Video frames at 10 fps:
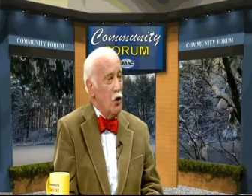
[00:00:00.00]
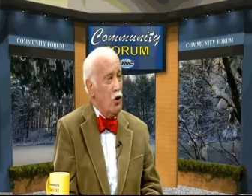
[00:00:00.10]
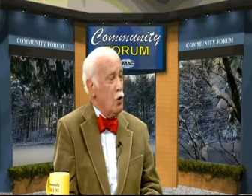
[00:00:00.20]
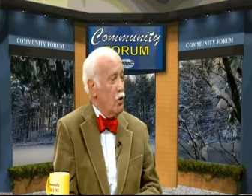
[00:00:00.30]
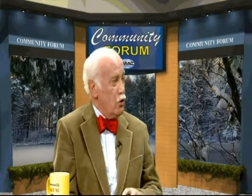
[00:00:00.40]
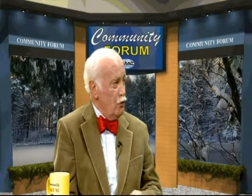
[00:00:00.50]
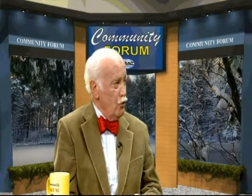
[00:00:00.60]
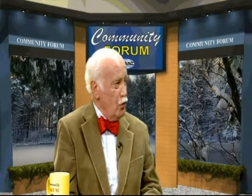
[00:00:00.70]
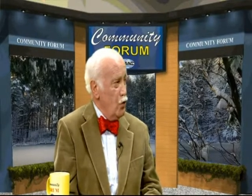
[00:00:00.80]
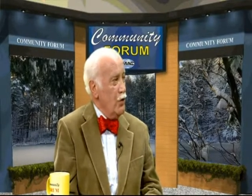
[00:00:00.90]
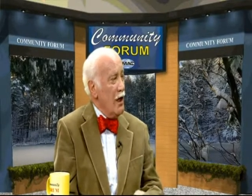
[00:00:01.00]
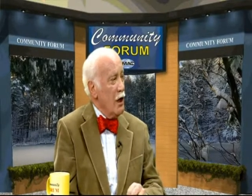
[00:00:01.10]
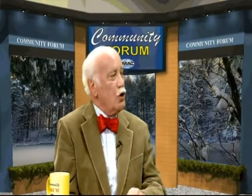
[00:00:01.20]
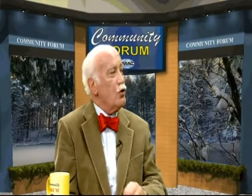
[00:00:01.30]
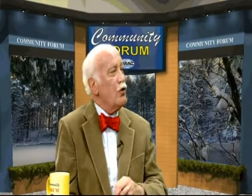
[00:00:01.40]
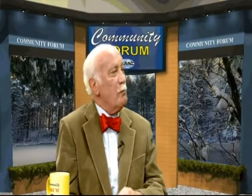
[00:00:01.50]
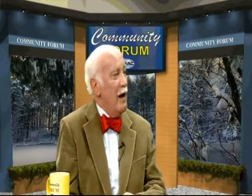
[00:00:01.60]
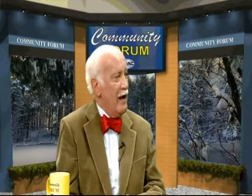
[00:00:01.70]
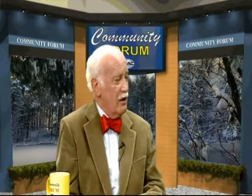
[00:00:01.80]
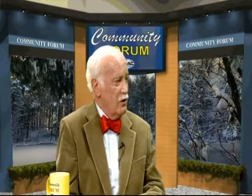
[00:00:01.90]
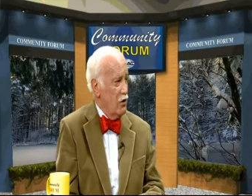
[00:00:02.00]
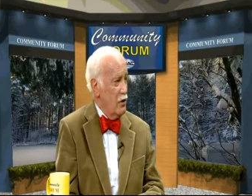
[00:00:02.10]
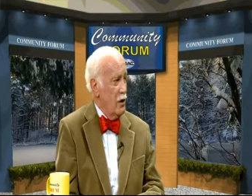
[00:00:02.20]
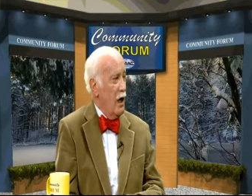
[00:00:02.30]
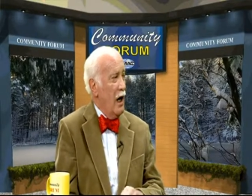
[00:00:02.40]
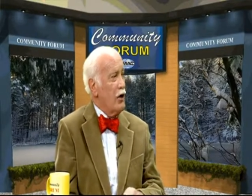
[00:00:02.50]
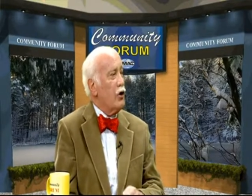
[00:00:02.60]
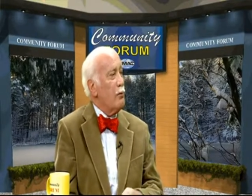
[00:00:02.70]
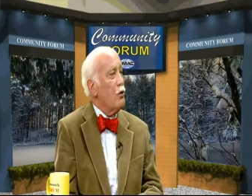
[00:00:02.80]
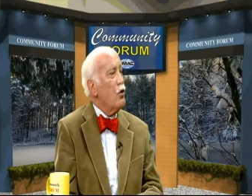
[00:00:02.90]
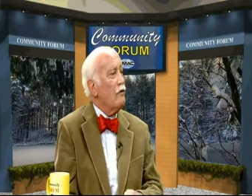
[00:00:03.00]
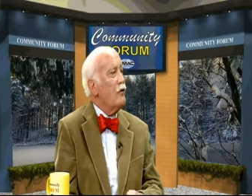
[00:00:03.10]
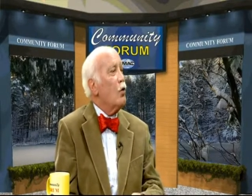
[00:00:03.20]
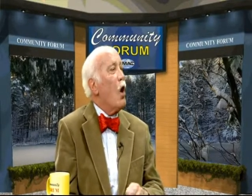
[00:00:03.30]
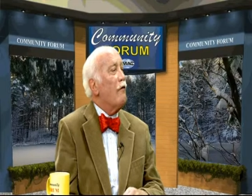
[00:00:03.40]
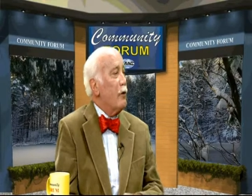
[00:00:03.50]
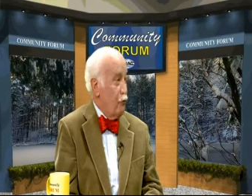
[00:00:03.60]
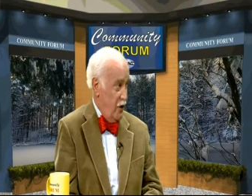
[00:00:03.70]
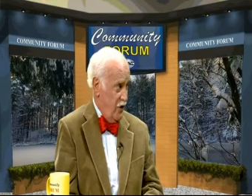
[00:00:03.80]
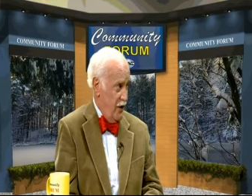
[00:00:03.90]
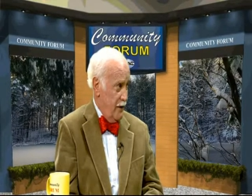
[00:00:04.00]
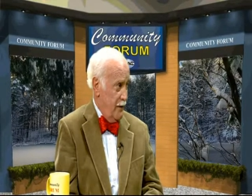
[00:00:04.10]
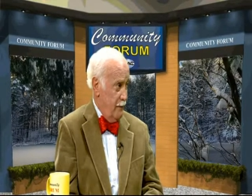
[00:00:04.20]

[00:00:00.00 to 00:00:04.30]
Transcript: to intrude into the matters under the purview of the president?